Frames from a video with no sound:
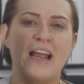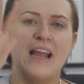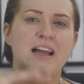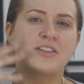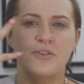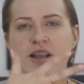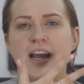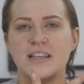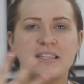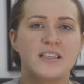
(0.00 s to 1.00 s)
and you can
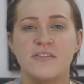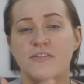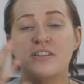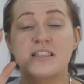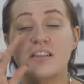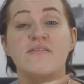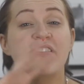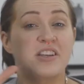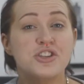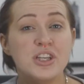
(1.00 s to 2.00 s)
kind of see the difference in the
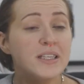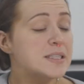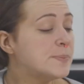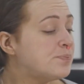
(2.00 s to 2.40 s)
finishes.